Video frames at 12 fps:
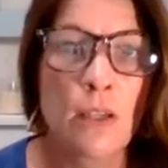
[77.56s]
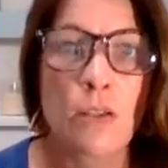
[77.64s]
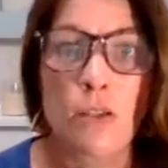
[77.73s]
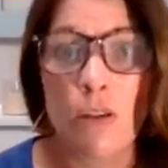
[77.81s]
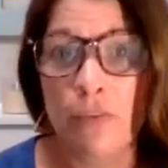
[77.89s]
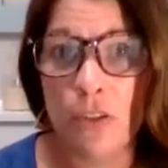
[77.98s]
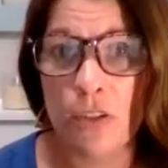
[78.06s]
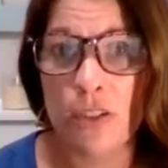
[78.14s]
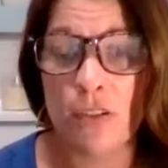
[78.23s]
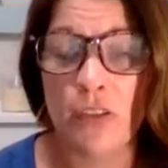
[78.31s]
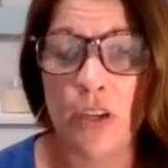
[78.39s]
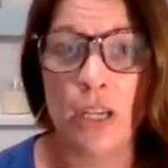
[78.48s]
So
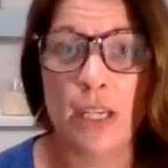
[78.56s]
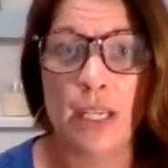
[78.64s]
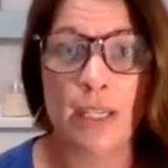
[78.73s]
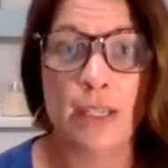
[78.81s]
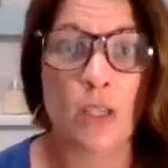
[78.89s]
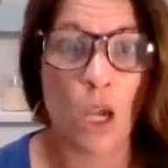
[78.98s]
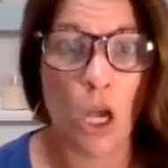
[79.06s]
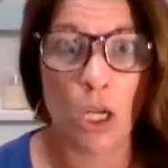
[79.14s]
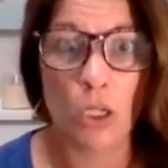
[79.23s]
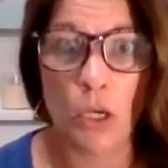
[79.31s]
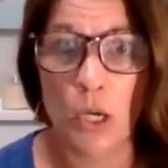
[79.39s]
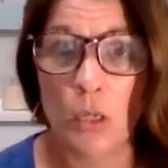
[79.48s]
first of all, it is
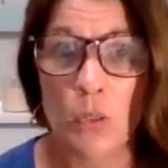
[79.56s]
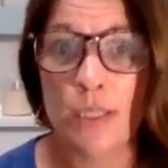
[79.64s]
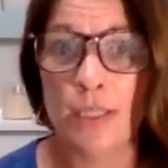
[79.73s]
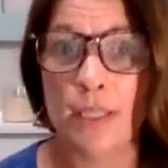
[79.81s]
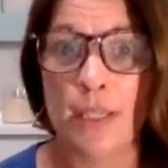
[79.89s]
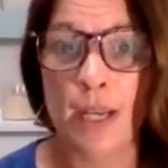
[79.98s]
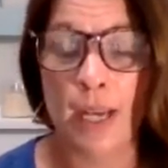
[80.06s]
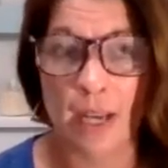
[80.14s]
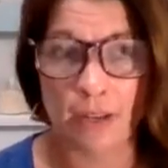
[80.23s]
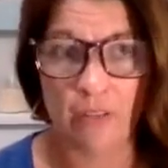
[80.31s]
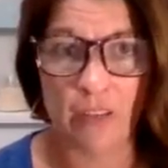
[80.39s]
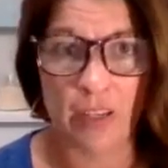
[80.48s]
all hosted
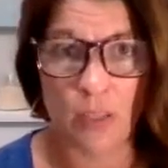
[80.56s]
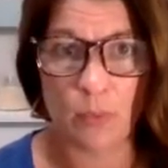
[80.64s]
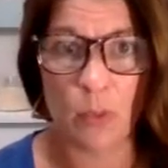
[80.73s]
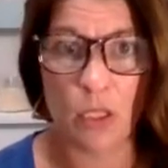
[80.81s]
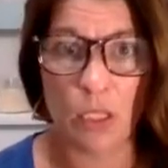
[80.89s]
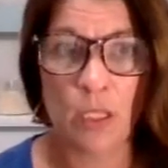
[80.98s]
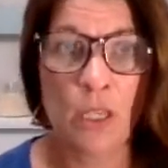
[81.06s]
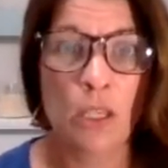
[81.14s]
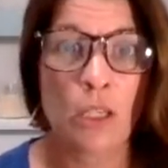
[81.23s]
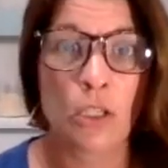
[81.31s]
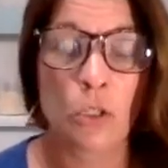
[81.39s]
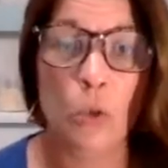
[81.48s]
on Facebook.
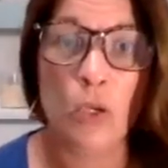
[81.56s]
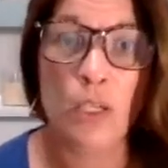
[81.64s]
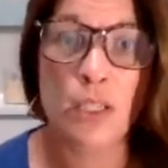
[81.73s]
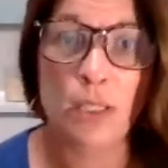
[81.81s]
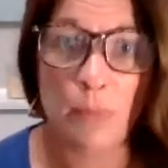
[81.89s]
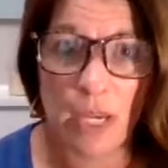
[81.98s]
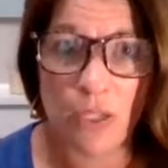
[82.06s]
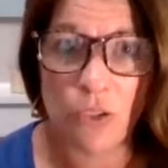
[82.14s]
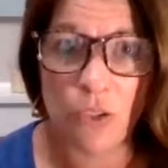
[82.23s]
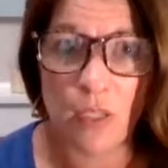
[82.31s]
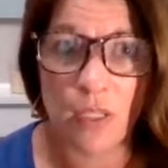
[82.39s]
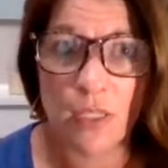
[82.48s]
Your
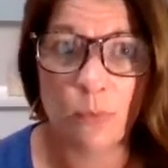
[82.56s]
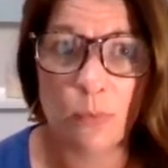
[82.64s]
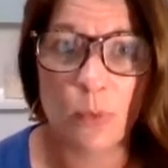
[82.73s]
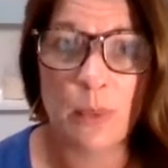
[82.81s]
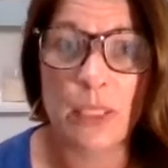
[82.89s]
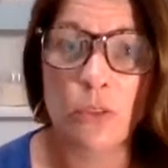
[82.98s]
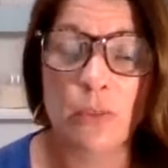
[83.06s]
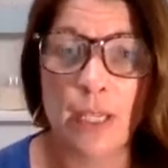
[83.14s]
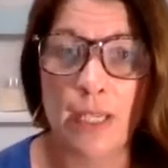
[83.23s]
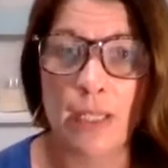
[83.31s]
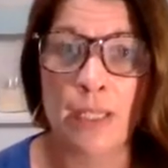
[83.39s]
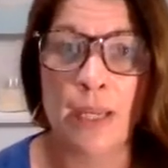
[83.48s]
specialist will be
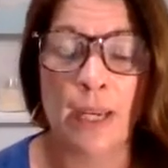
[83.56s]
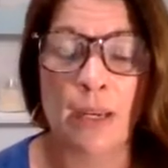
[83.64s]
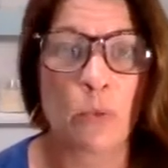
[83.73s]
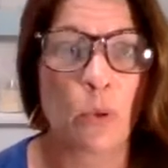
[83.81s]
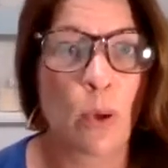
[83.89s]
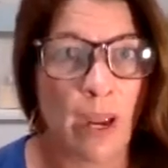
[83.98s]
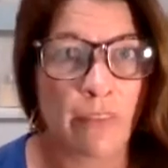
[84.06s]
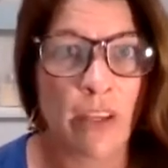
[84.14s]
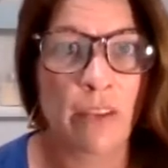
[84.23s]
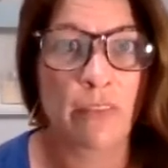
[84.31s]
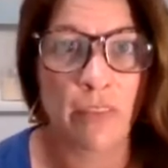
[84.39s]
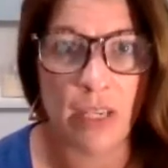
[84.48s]
creating a
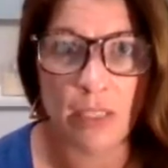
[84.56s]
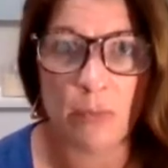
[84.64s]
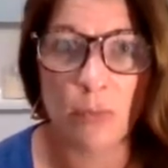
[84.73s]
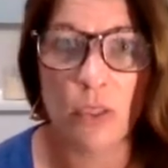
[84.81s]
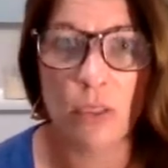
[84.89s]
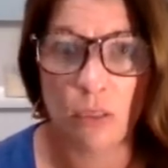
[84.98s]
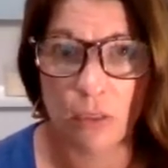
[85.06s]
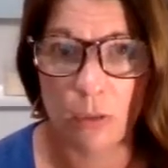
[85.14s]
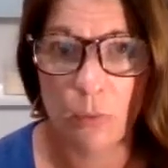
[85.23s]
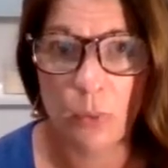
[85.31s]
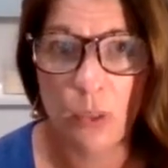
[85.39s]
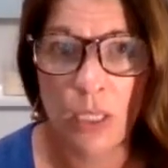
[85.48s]
private Facebook
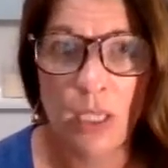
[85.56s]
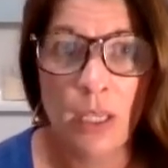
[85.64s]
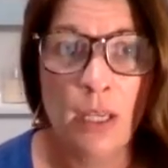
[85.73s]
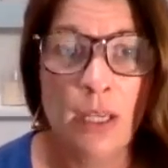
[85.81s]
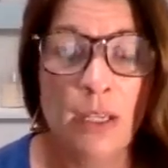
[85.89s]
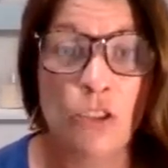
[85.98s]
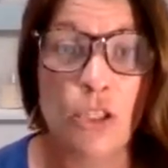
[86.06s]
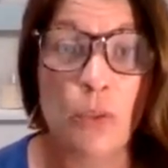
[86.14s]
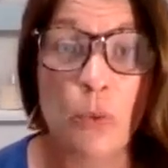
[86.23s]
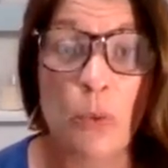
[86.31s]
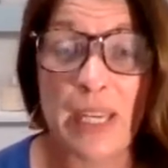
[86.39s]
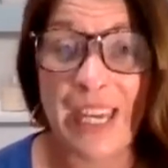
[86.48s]
group. She
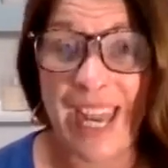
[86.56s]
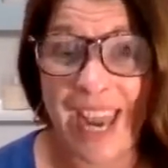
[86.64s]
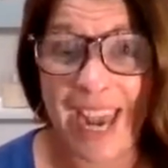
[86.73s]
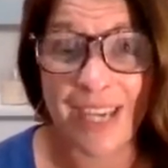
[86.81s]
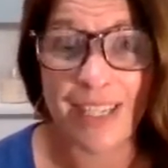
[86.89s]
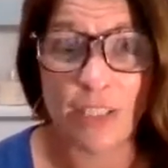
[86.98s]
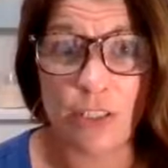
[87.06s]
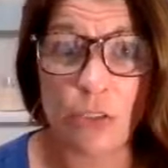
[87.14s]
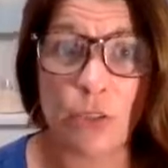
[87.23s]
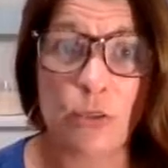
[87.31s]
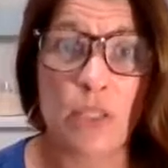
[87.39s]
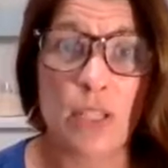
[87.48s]
will be adding
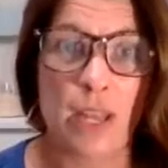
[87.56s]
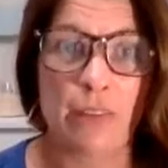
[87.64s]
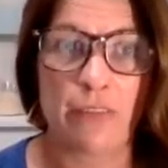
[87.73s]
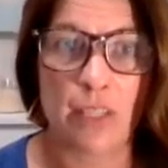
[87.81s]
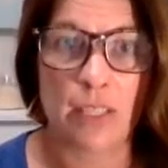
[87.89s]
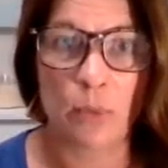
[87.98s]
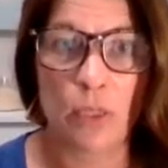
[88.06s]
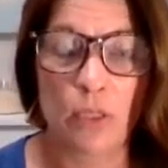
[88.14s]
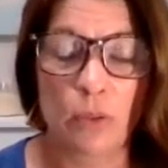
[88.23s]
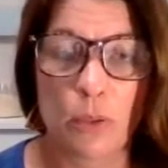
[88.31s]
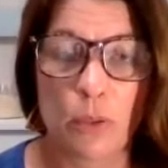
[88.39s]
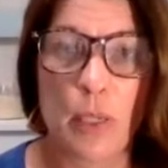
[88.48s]
you to that
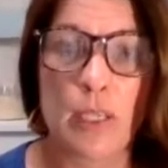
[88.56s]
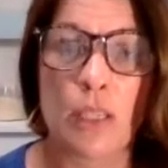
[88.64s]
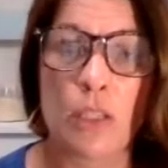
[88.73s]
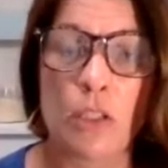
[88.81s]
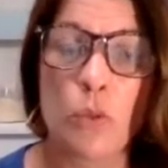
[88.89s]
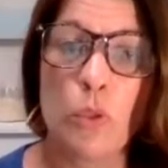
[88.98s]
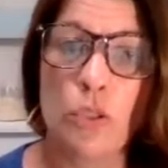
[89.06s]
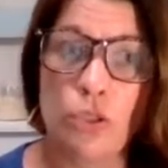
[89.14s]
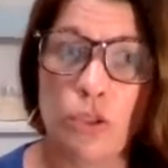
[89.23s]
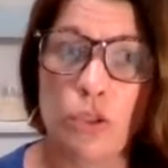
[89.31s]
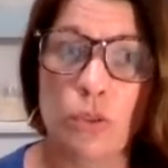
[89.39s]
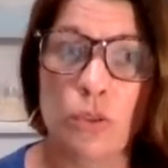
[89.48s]
Facebook group, and then you will
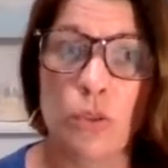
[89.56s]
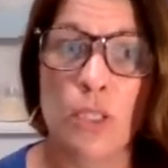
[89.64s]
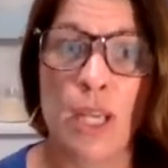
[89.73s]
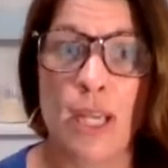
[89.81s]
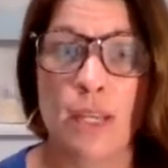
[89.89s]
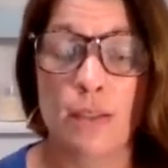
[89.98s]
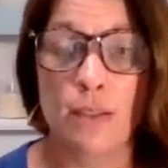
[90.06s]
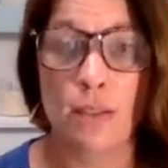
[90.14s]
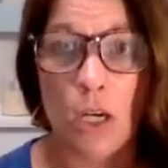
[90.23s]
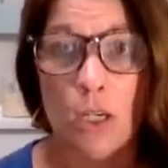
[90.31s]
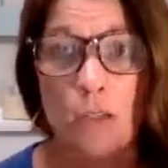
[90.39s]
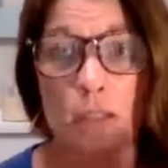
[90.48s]
choose a
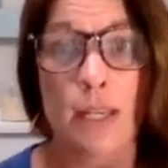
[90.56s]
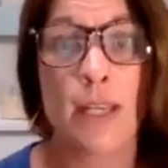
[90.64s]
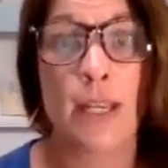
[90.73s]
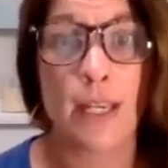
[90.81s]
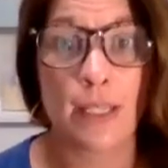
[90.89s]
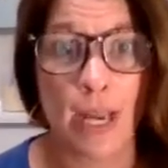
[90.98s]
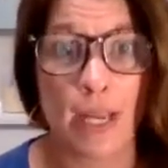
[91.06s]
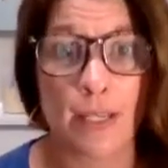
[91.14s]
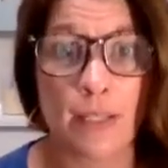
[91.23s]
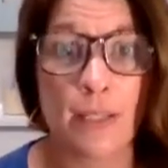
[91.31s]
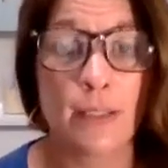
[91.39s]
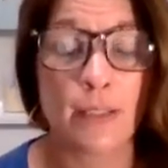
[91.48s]
start and
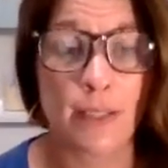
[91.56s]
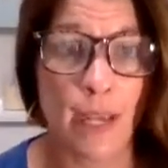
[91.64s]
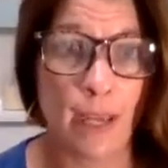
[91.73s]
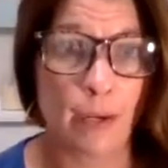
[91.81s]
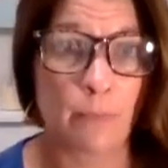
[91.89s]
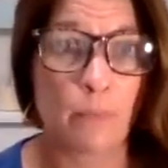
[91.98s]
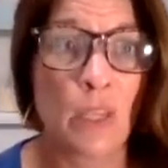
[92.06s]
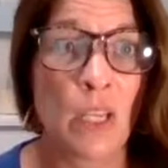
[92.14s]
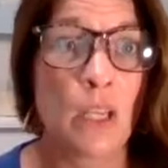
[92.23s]
end time.